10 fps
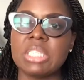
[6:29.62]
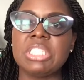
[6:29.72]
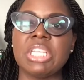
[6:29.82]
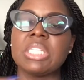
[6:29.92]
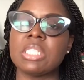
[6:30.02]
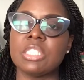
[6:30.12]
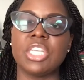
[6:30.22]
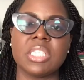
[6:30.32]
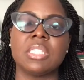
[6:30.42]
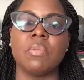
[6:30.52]
Just
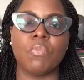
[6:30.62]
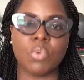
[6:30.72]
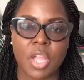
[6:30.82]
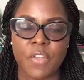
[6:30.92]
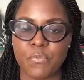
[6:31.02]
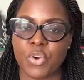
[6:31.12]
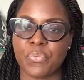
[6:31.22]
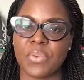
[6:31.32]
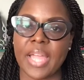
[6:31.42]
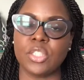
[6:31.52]

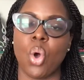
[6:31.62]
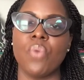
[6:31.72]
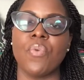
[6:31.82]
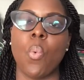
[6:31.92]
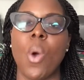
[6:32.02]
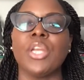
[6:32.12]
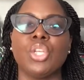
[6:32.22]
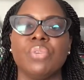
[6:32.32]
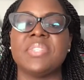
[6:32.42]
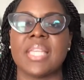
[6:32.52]
reflect over what
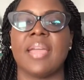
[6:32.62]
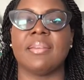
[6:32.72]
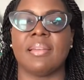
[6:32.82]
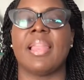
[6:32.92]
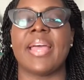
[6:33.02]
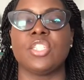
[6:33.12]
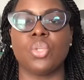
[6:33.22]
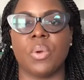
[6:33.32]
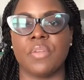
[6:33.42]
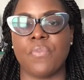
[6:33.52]
you've said in the last
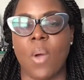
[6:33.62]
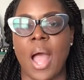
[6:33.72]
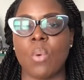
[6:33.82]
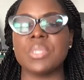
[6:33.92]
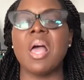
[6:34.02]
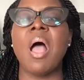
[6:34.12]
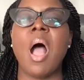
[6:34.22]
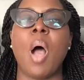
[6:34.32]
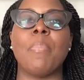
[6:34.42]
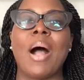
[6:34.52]
24 hours
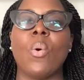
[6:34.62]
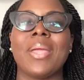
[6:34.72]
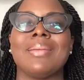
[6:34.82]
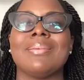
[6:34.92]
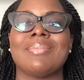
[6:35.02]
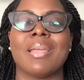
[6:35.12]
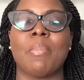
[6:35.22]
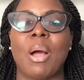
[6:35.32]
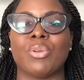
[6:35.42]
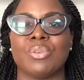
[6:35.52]
about anything,
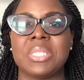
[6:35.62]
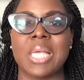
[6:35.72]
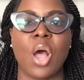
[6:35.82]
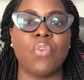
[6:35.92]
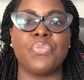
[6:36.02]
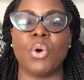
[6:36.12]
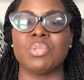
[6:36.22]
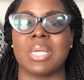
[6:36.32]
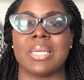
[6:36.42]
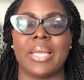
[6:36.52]
about yourself, those
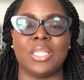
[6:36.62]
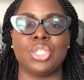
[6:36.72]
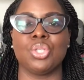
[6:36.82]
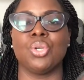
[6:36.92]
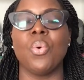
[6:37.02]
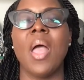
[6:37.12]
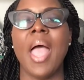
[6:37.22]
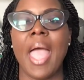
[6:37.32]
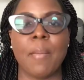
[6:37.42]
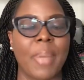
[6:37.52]
connected to you,
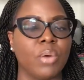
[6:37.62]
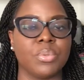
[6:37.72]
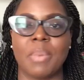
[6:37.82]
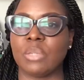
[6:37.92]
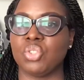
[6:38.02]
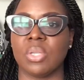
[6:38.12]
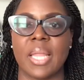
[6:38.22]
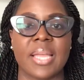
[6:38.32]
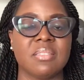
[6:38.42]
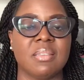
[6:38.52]
about your
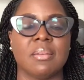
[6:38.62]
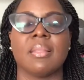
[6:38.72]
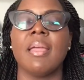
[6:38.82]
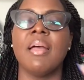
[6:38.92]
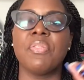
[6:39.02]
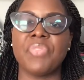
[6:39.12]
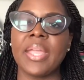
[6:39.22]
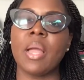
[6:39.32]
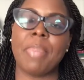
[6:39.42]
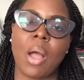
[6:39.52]
legacy, anything.
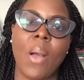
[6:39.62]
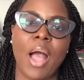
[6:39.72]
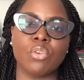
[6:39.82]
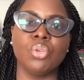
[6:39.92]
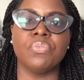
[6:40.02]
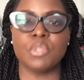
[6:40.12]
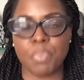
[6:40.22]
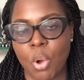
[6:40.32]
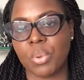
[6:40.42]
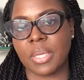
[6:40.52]
Think about how you've
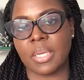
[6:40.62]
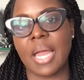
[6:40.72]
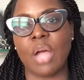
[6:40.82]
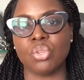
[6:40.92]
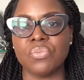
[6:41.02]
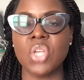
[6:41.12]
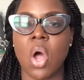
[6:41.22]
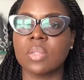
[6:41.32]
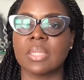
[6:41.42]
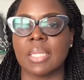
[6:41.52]
spoken and how you've
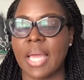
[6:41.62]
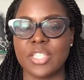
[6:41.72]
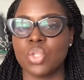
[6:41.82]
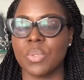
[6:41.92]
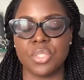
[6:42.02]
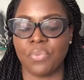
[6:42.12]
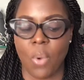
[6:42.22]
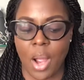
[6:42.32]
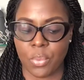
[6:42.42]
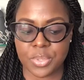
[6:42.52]
talked in the last 24
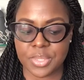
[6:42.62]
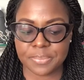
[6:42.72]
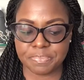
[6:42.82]
hours.